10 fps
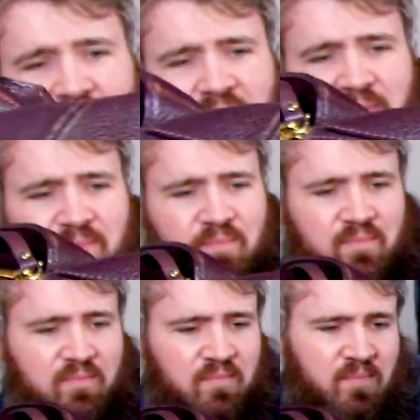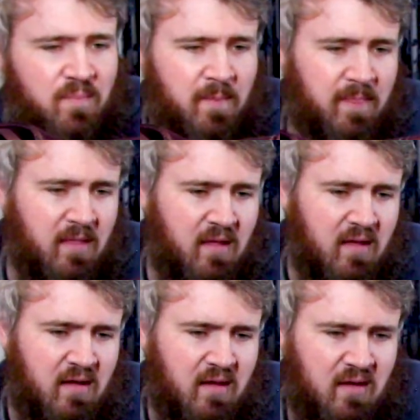
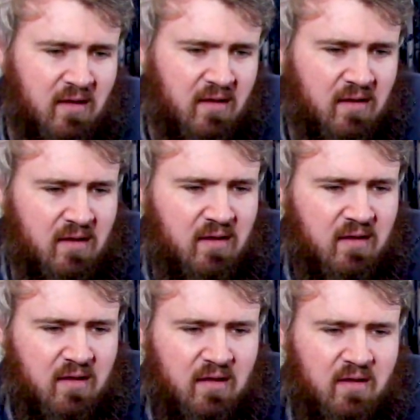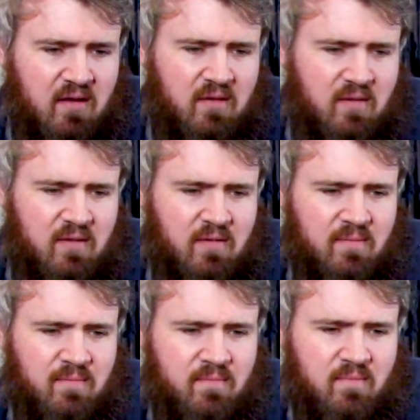
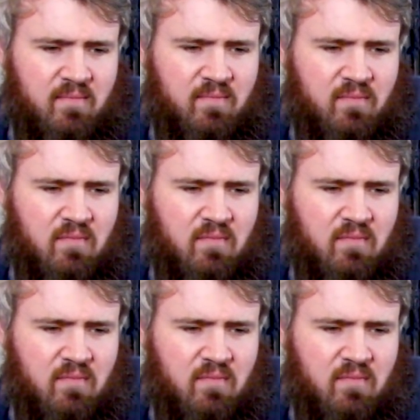[no speech]